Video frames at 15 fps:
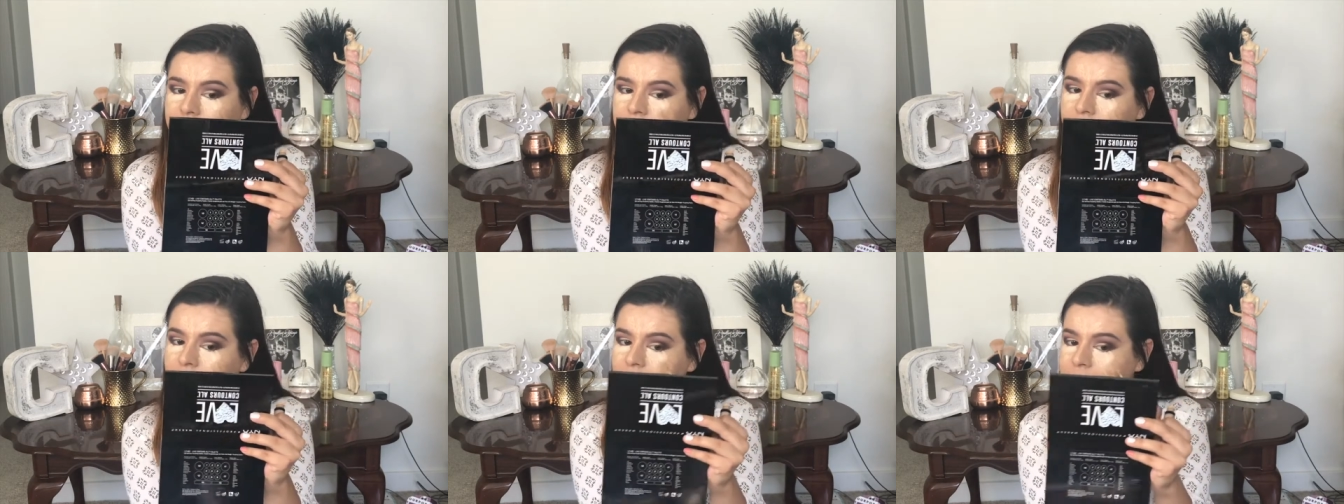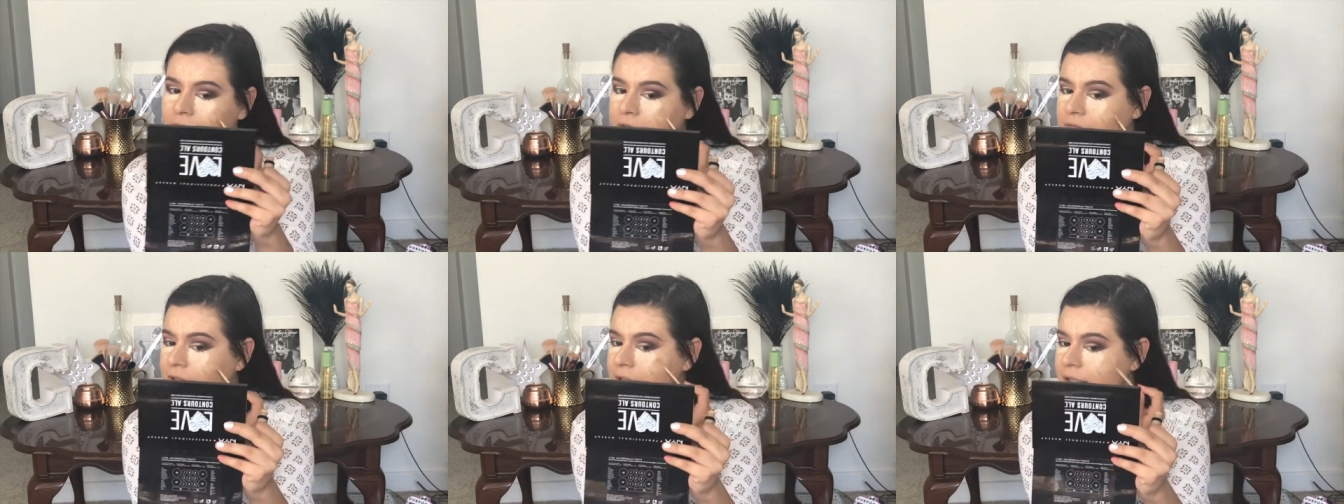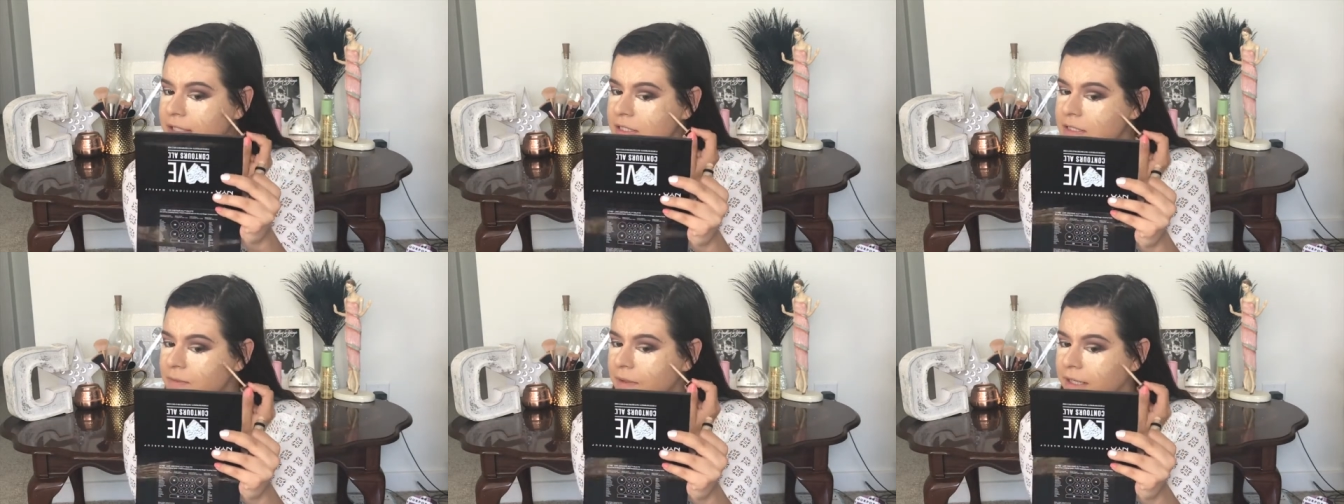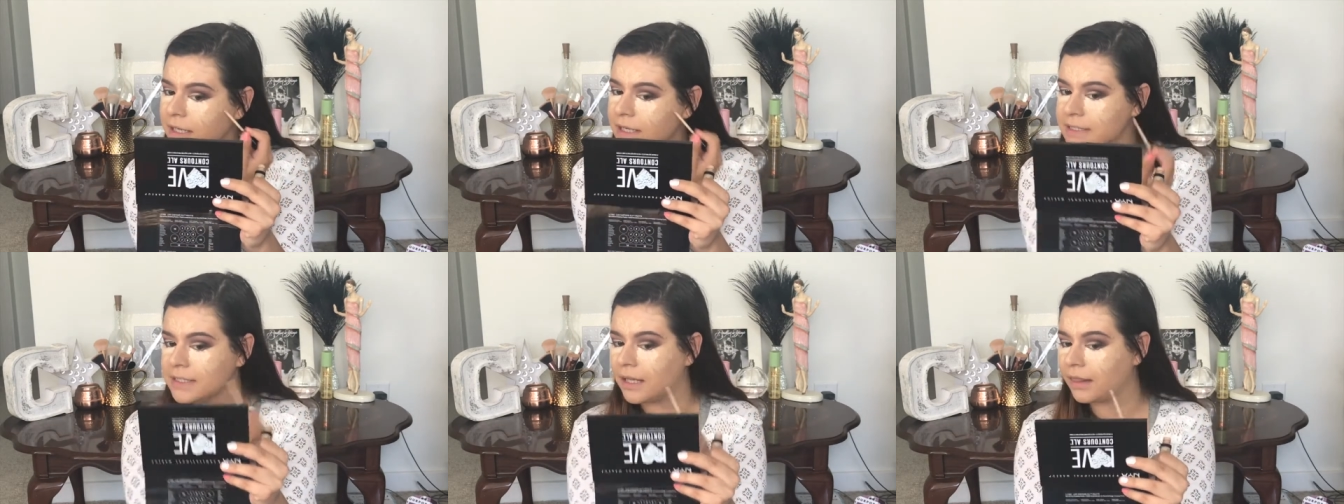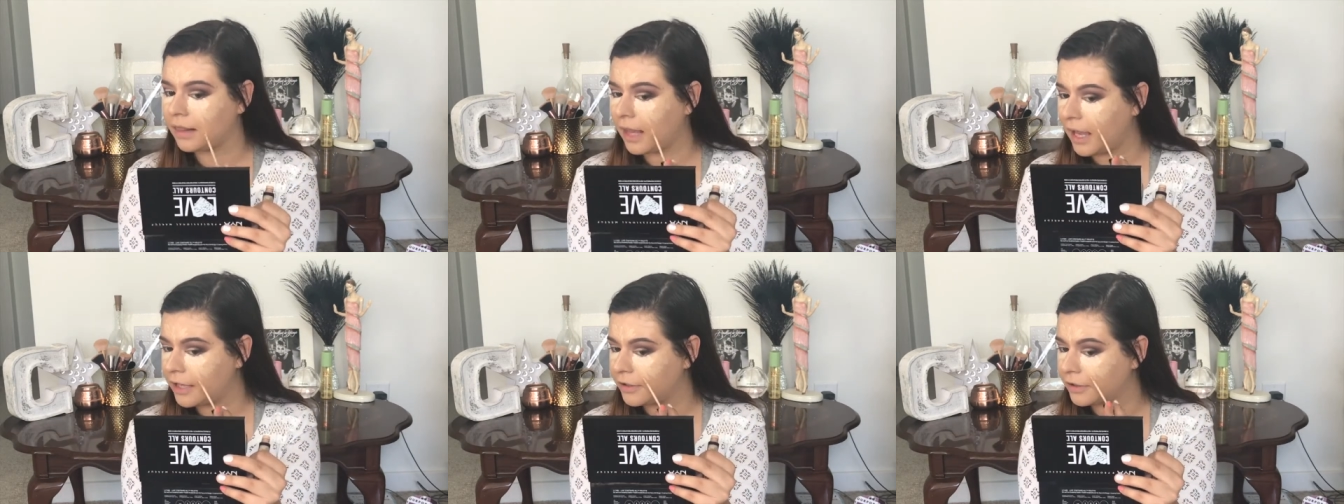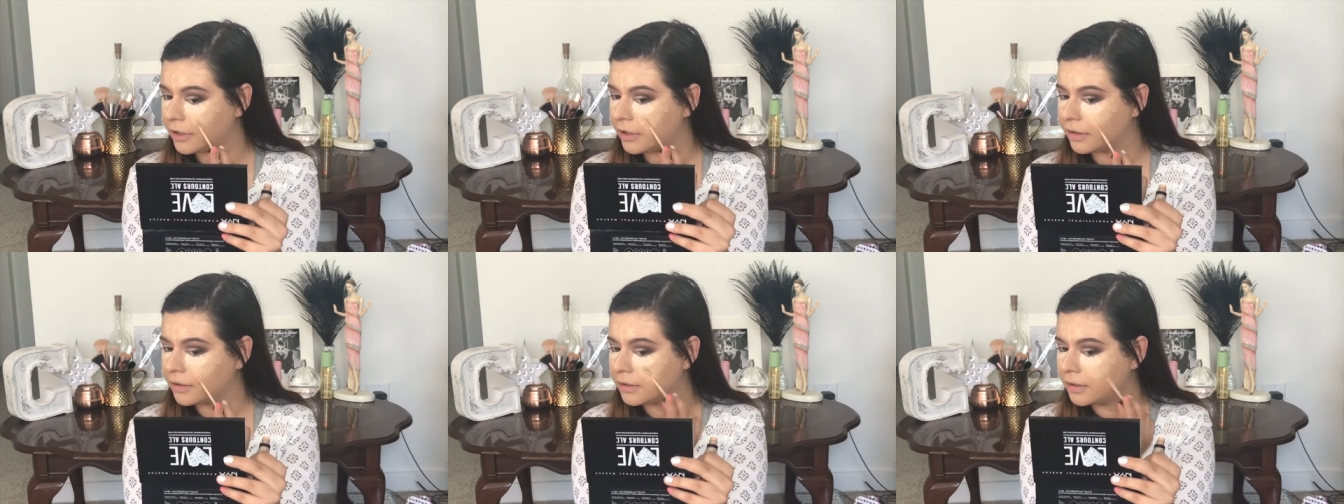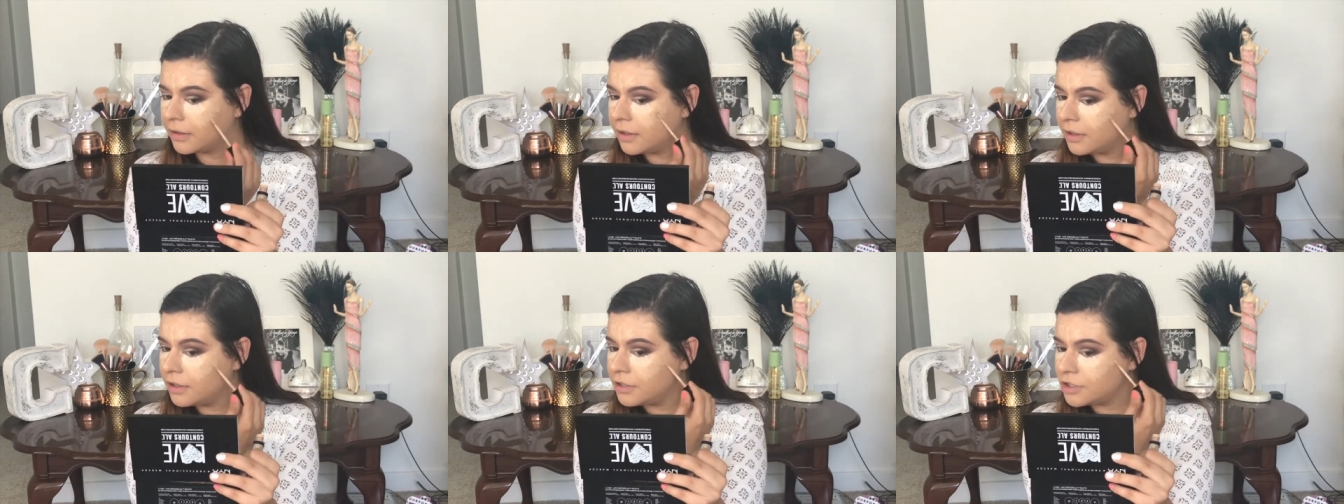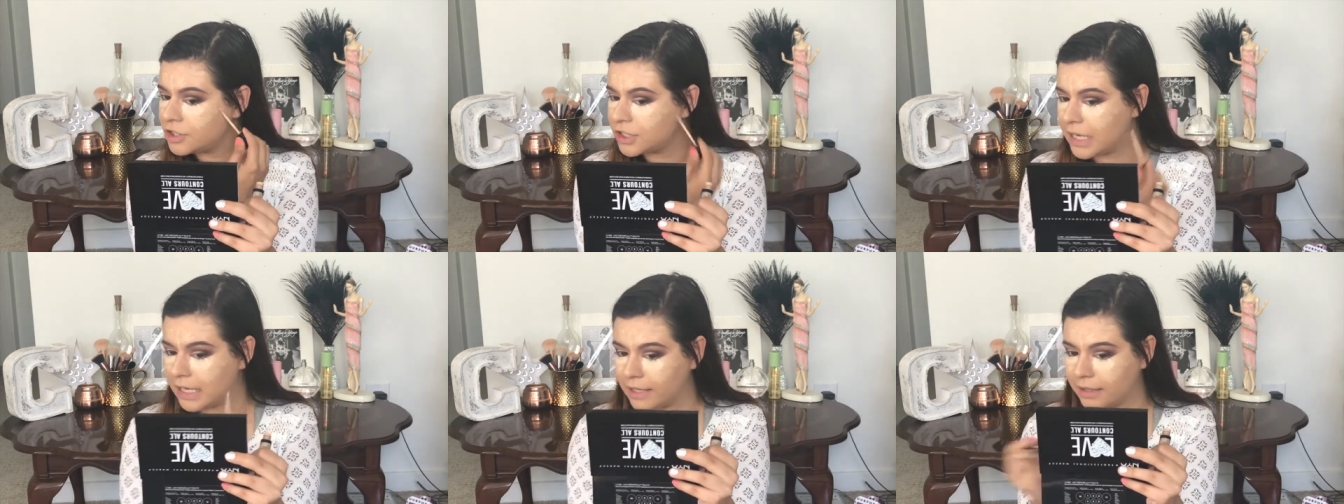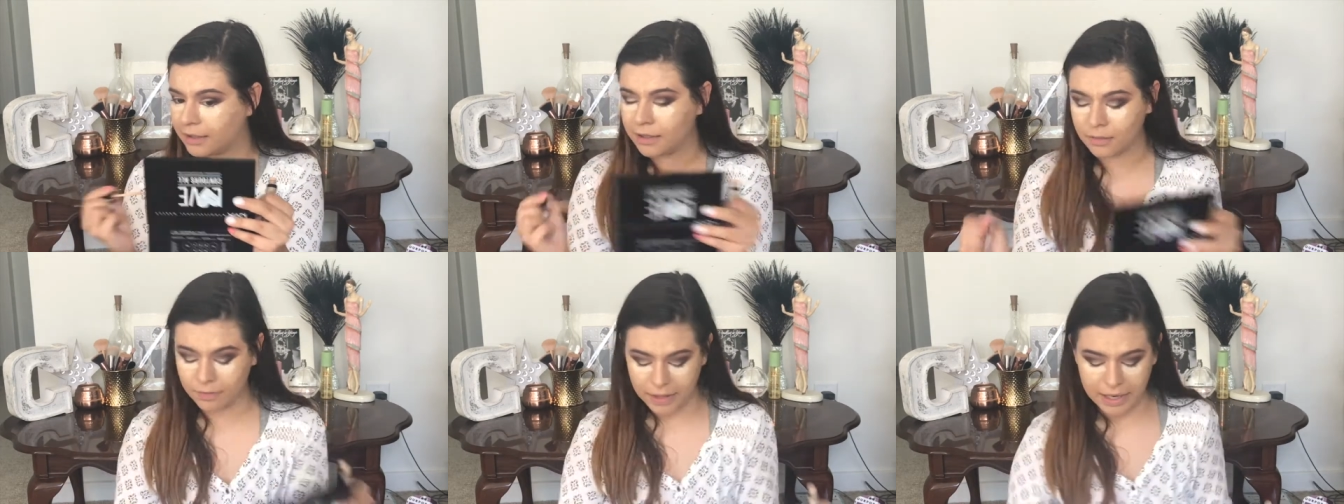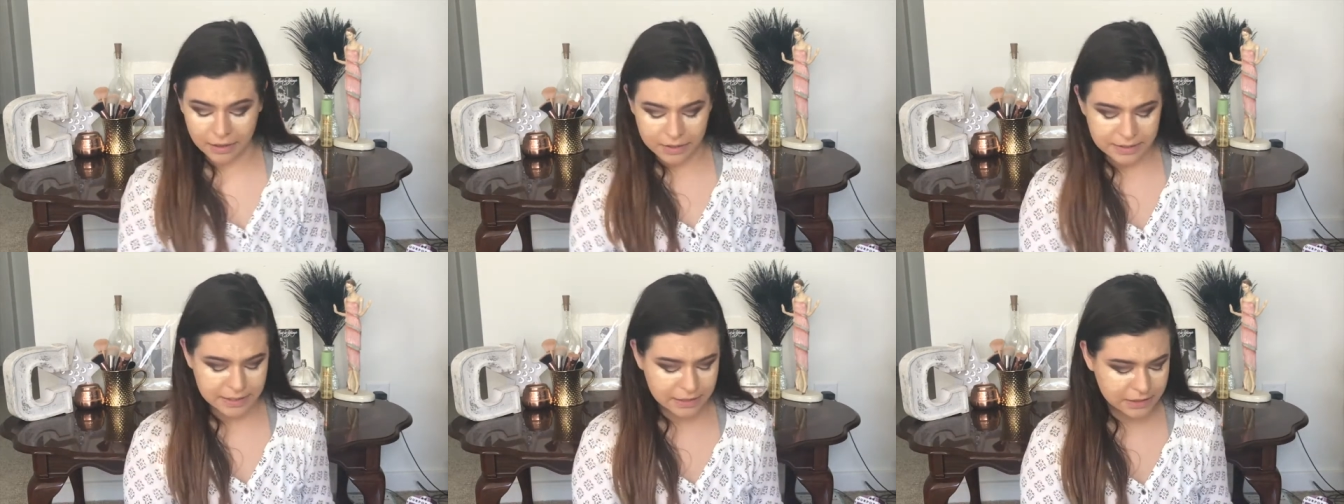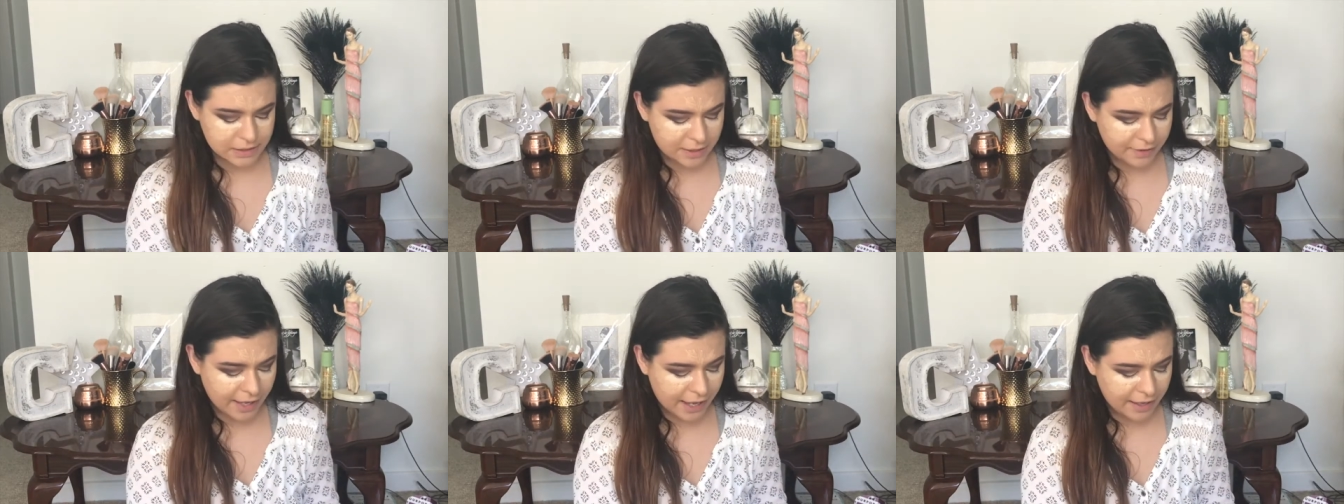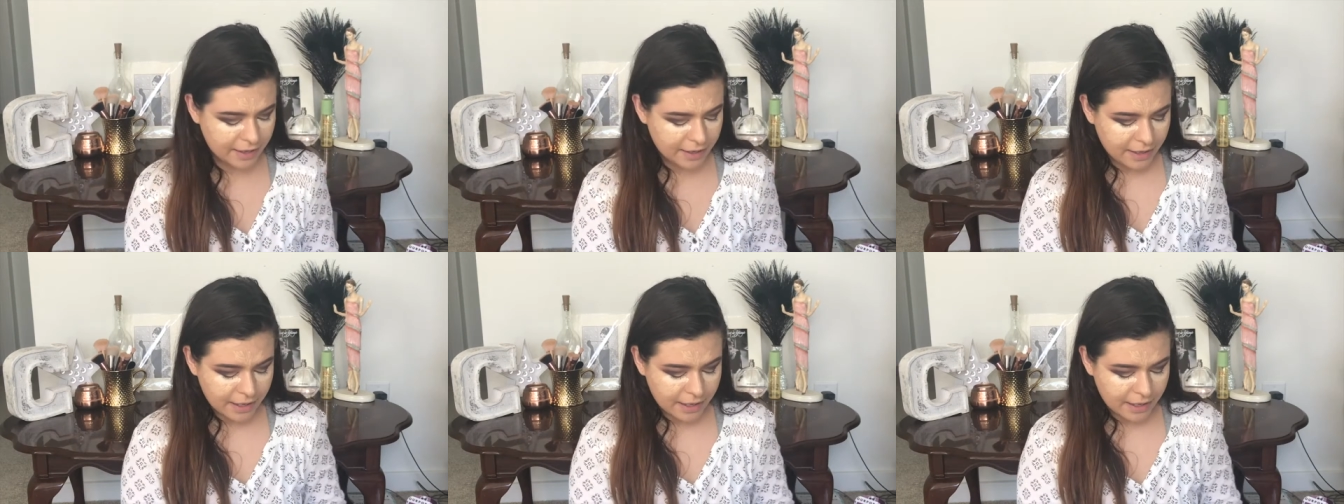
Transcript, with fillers: You know, even this one is a lighter shade in comparison to that.